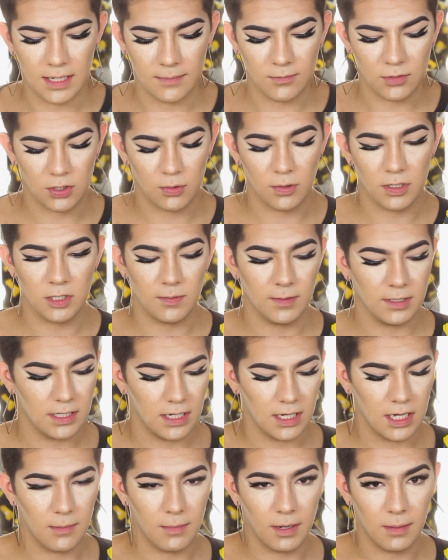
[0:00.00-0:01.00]
I'm just going to be
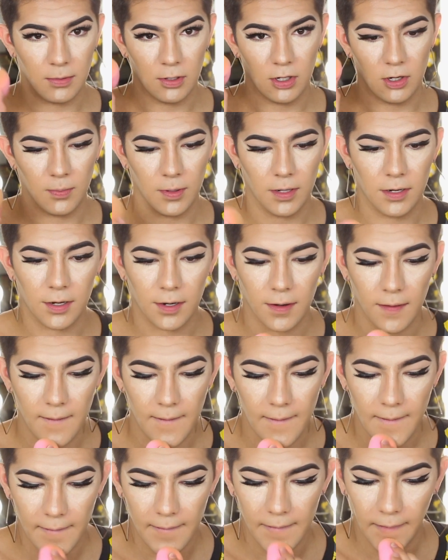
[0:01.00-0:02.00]
taking my Beauty Blender
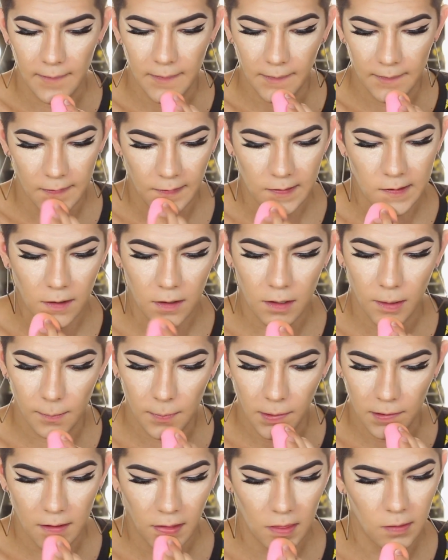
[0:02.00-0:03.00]
and just start
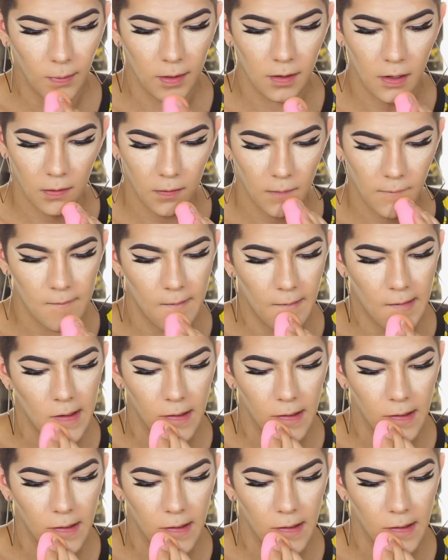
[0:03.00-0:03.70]
blending them out.